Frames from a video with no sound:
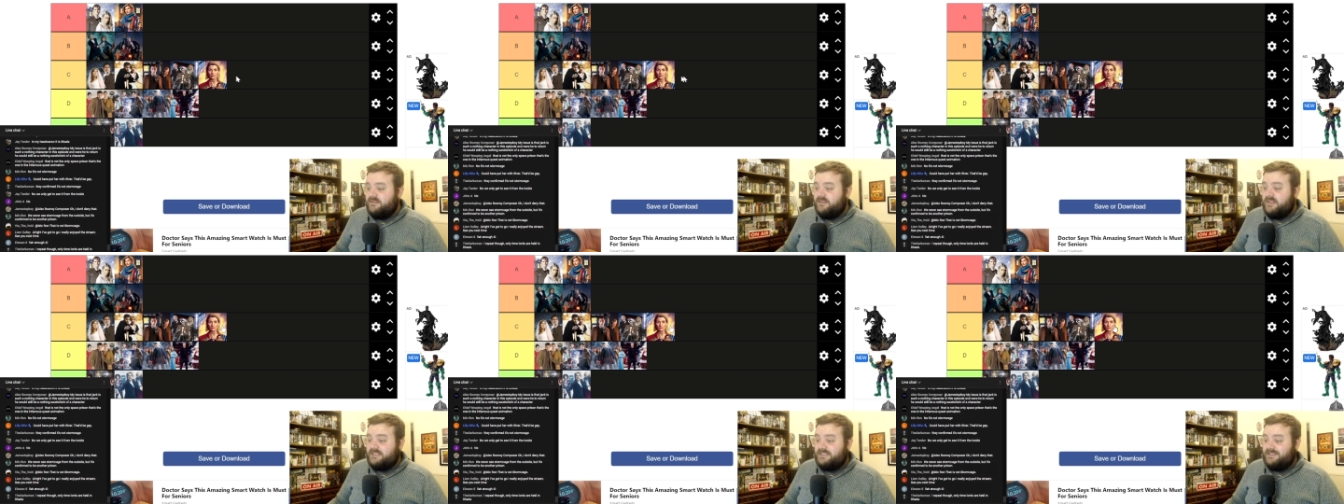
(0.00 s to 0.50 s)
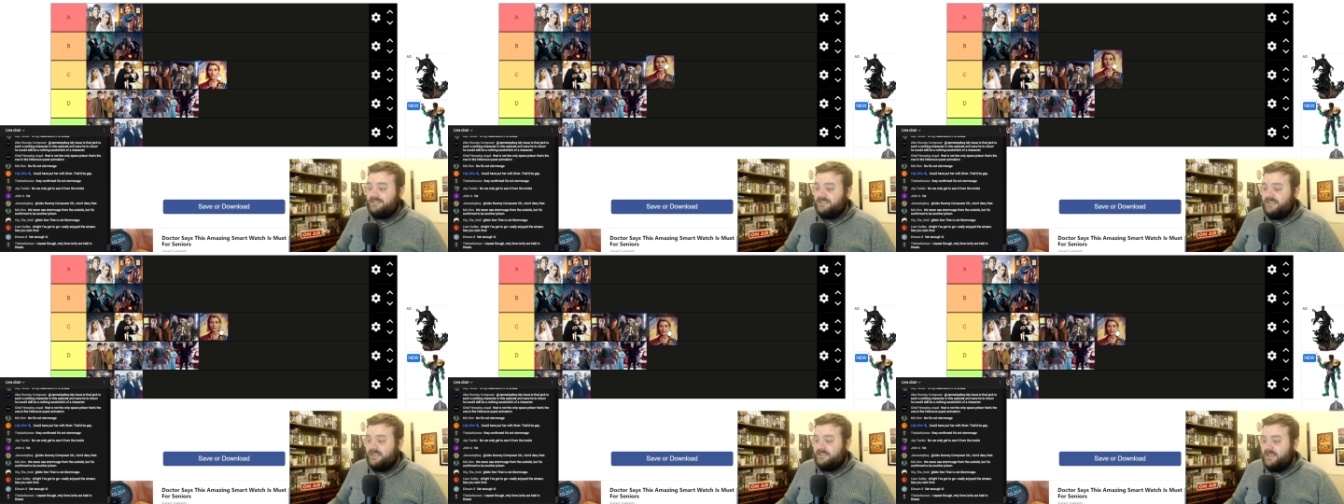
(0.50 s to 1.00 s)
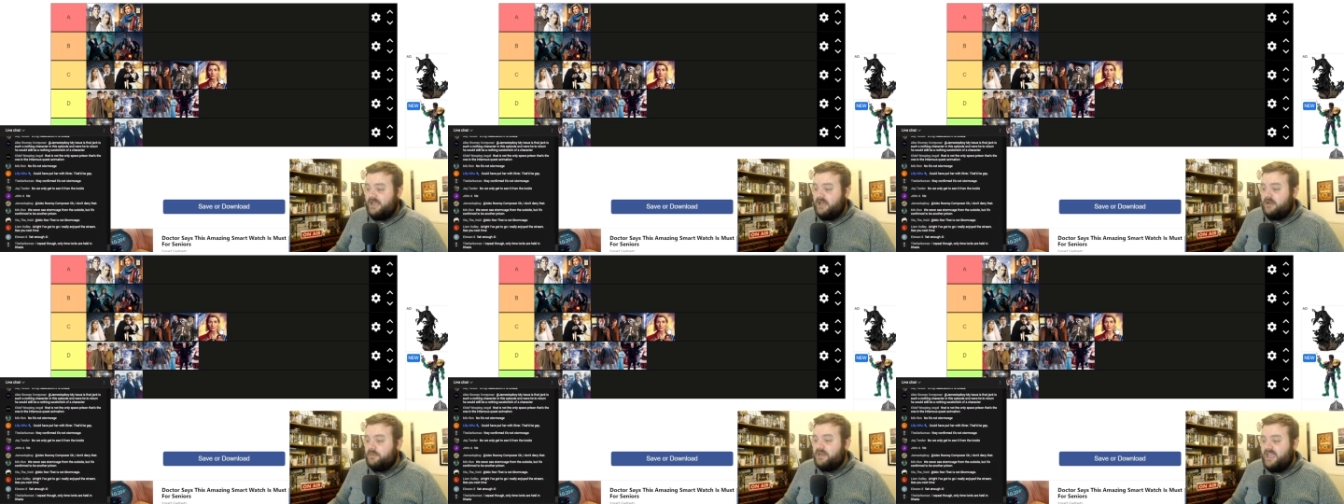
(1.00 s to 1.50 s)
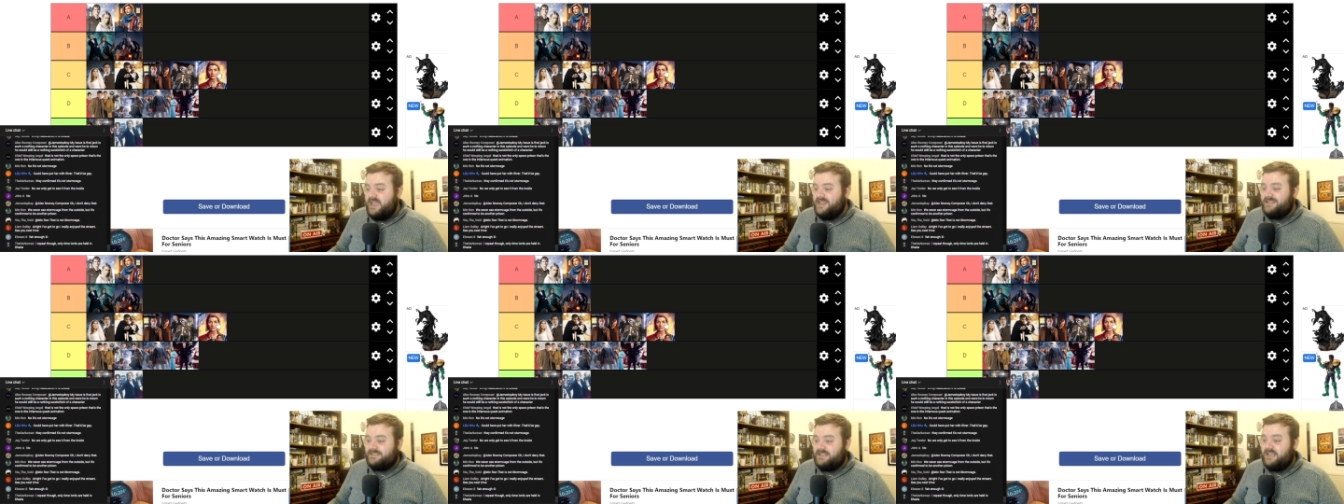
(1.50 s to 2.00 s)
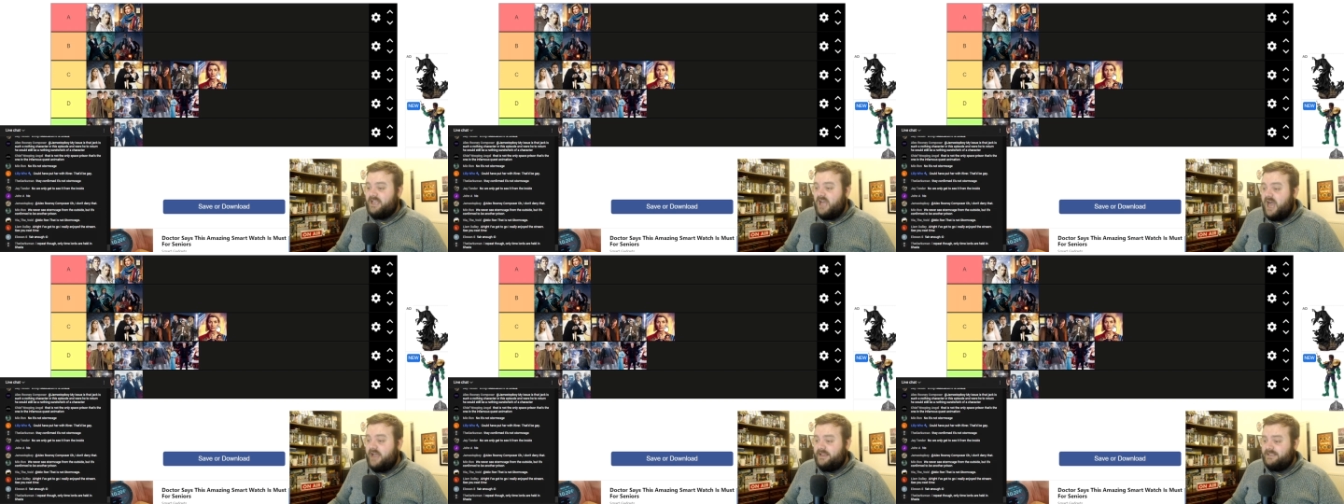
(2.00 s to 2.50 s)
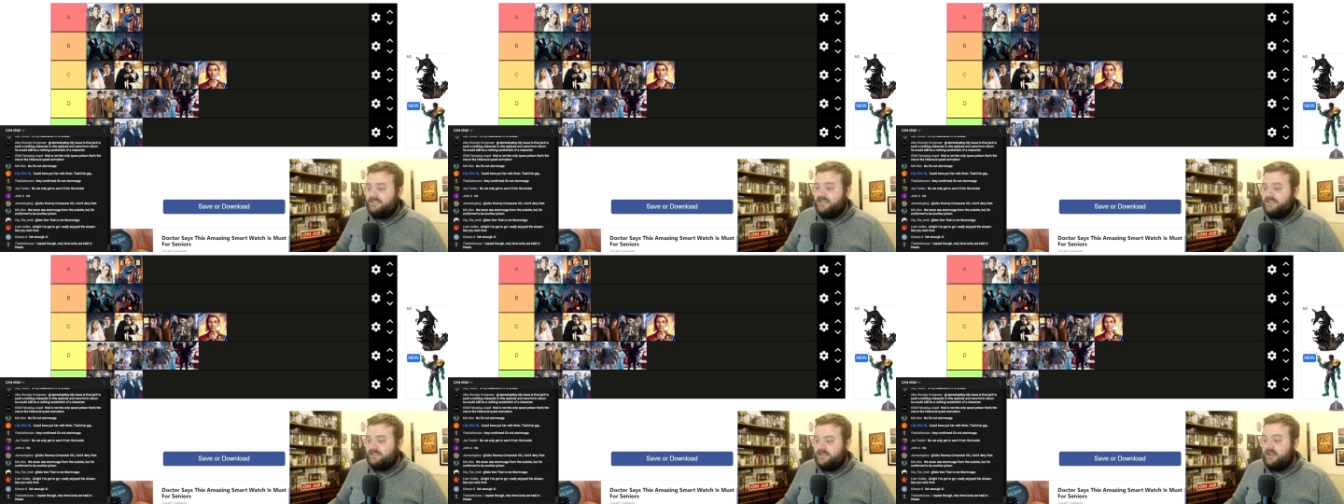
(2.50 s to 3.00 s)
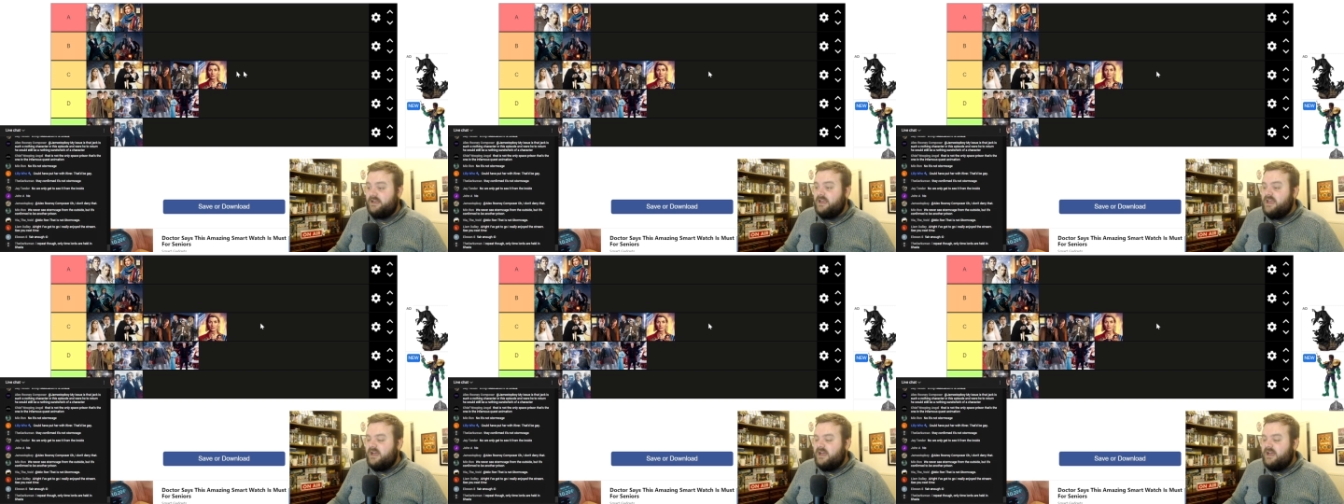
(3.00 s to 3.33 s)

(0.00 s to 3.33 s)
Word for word: this is in C tier, but it is like a high C tier.